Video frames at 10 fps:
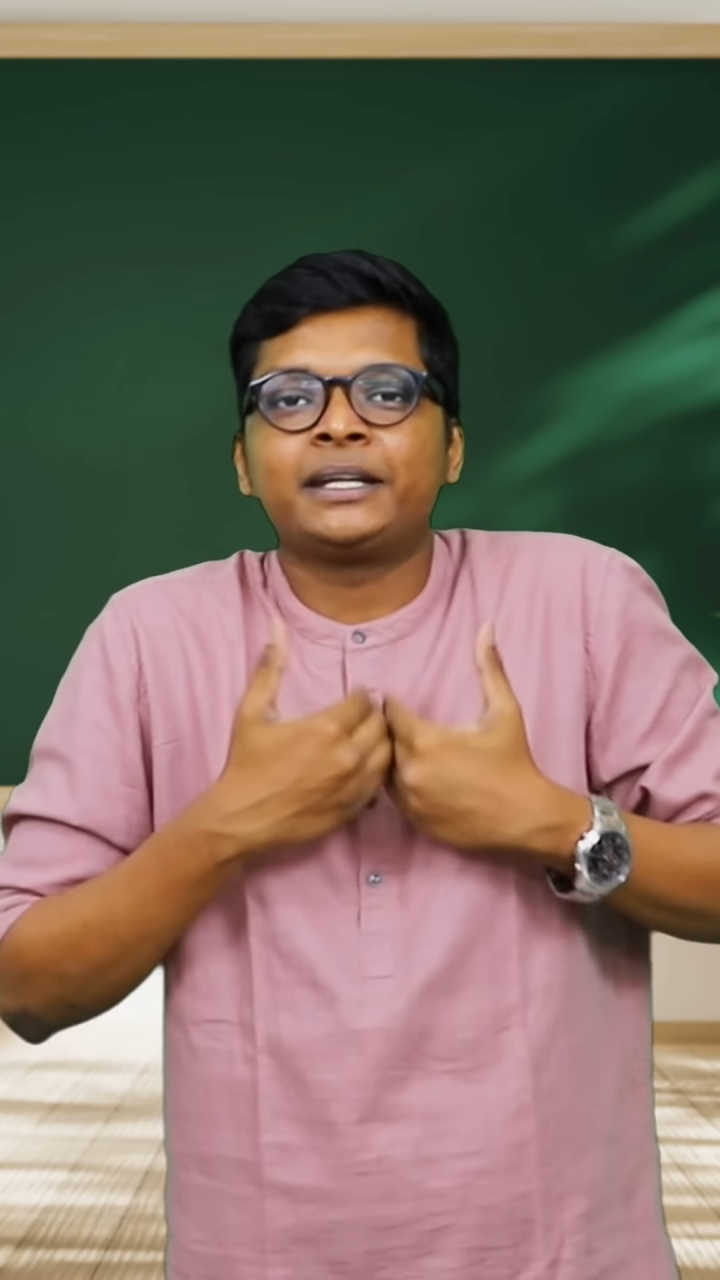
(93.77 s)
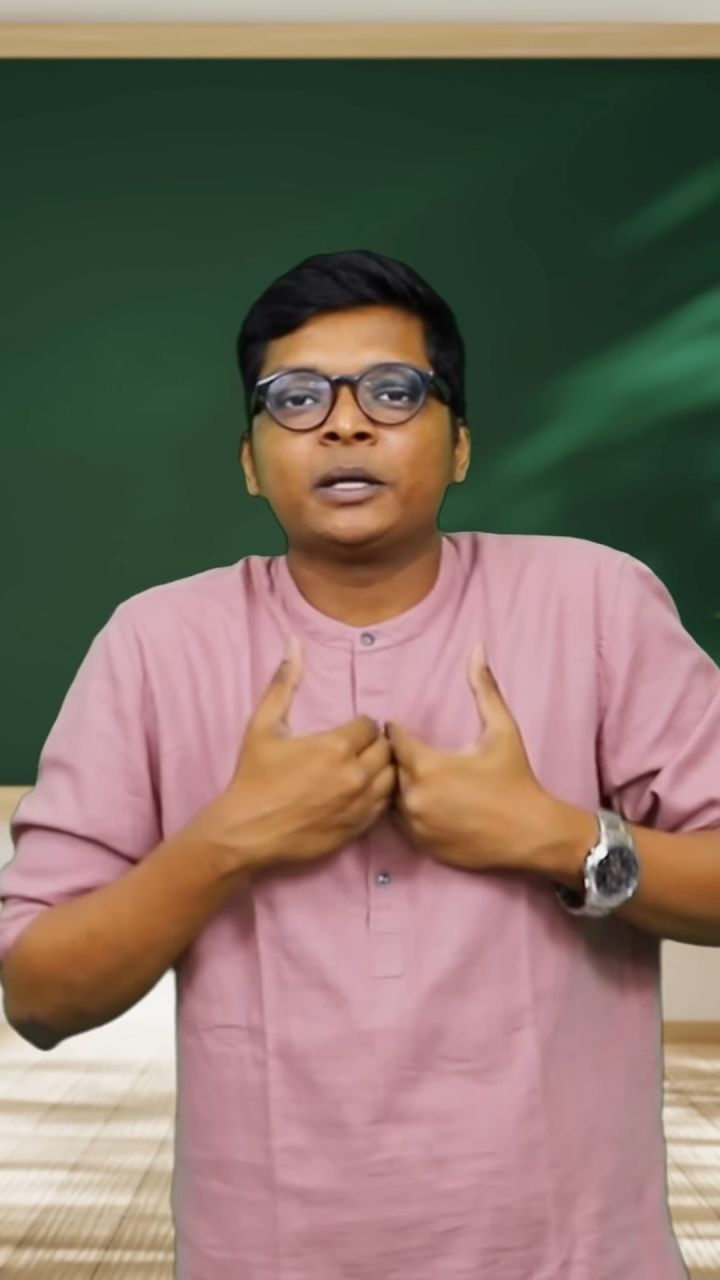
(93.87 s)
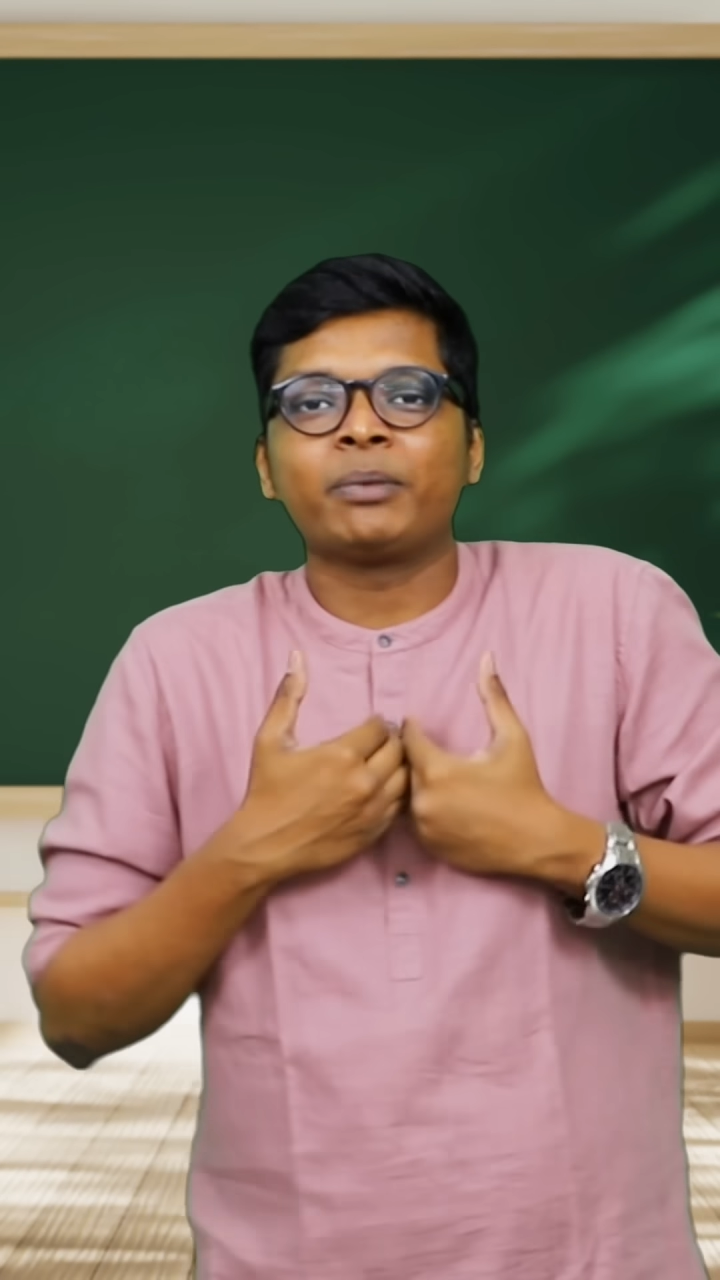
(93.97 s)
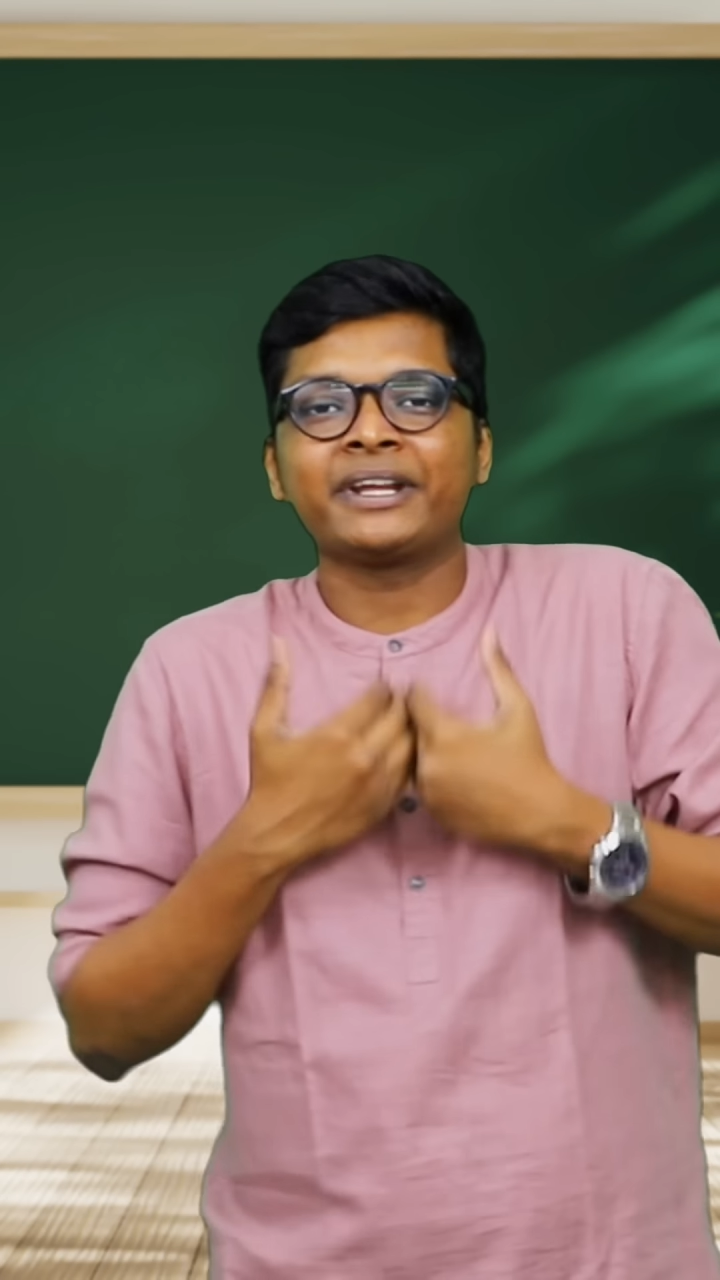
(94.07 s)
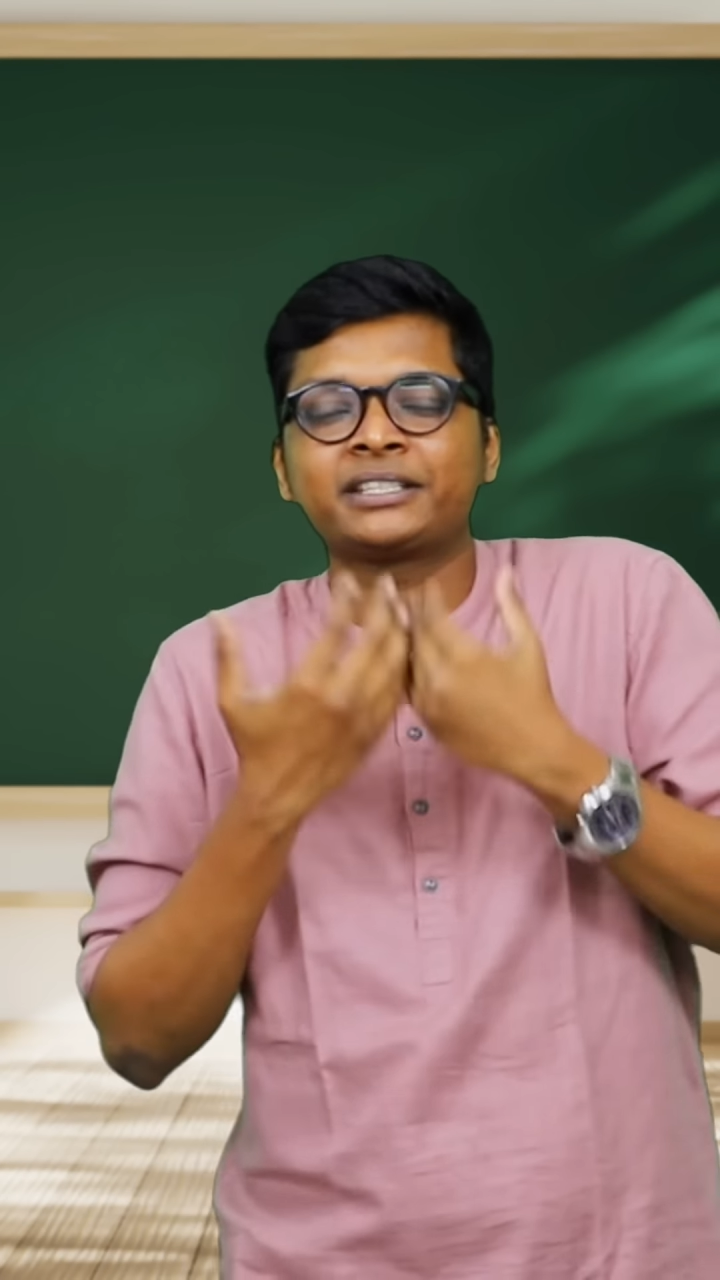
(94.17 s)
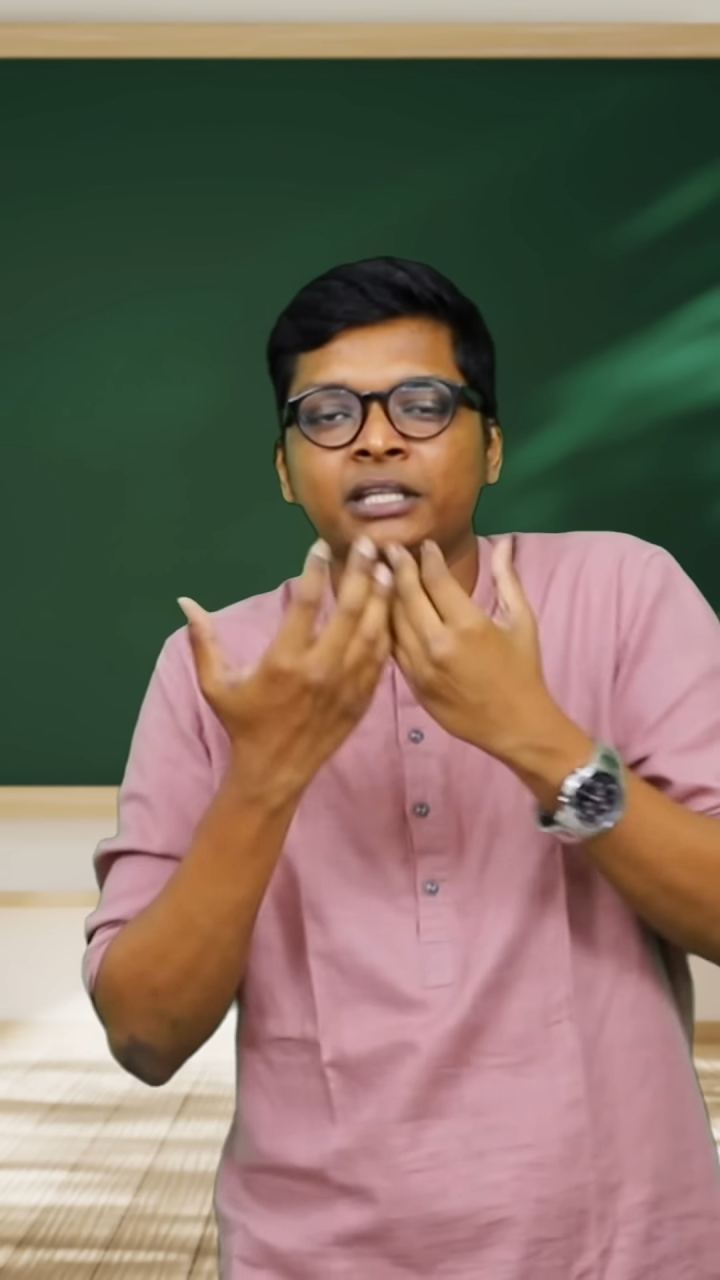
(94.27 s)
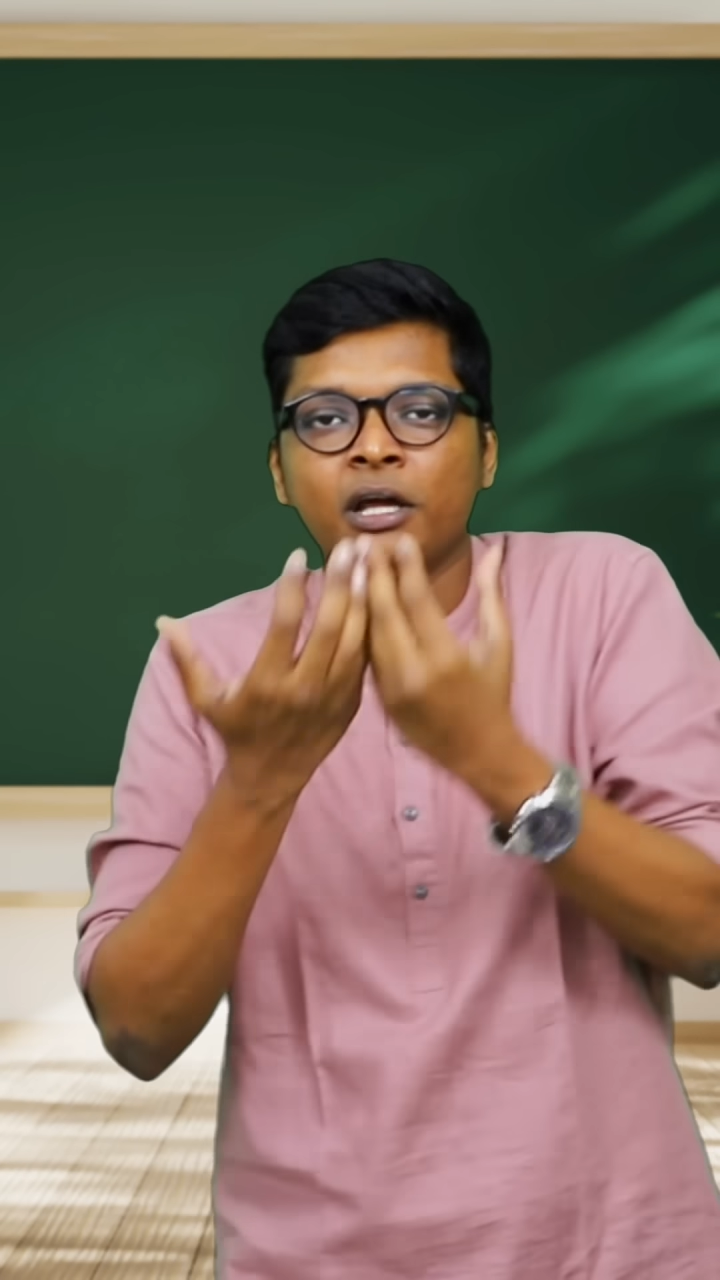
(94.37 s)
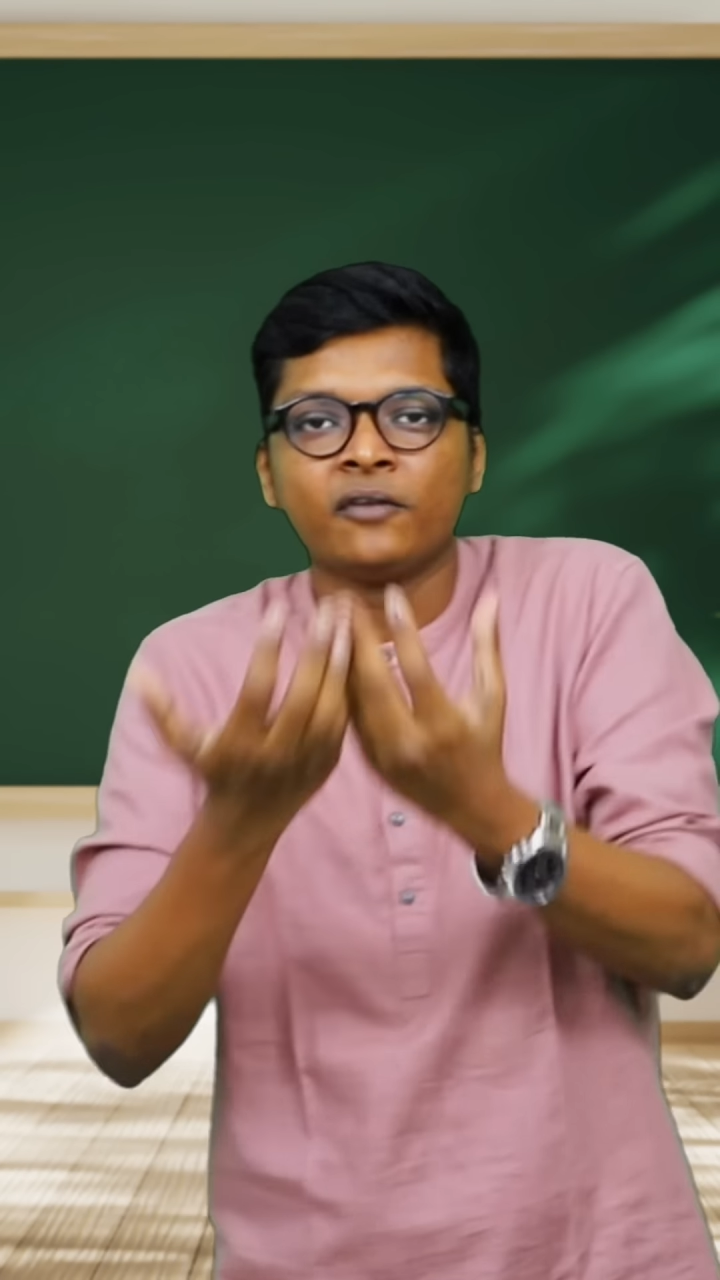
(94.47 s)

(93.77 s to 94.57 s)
enterprise.